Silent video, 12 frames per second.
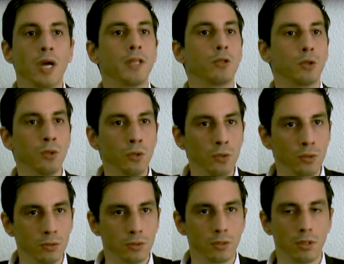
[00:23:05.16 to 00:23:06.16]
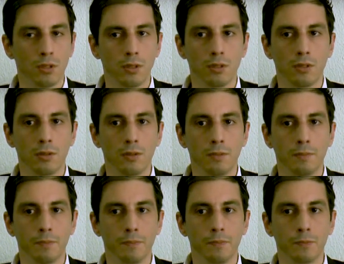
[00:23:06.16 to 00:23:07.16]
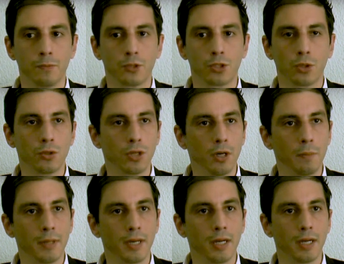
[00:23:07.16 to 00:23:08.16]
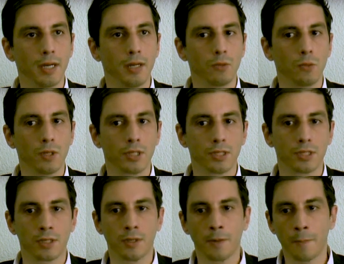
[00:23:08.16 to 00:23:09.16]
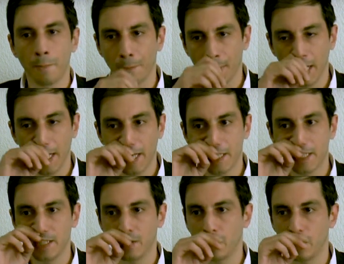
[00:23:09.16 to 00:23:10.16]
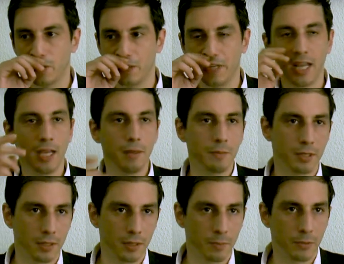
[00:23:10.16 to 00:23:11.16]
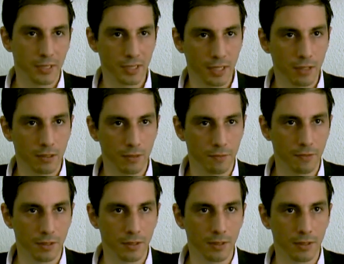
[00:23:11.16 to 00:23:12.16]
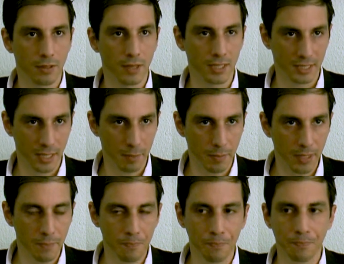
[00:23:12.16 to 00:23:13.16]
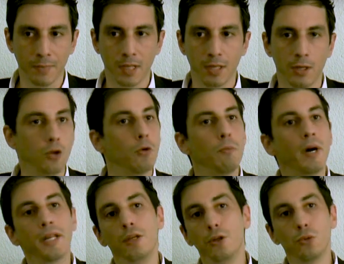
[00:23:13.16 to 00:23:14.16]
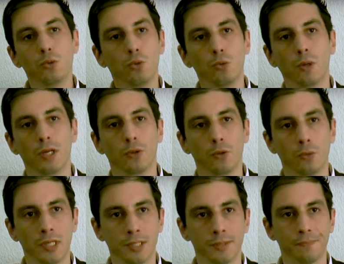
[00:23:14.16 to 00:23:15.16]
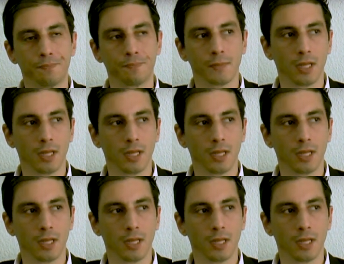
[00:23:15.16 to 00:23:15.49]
Guaido um, showed up uh, and was um, elected or named uh, president of the assembly, nobody knew who Guaido was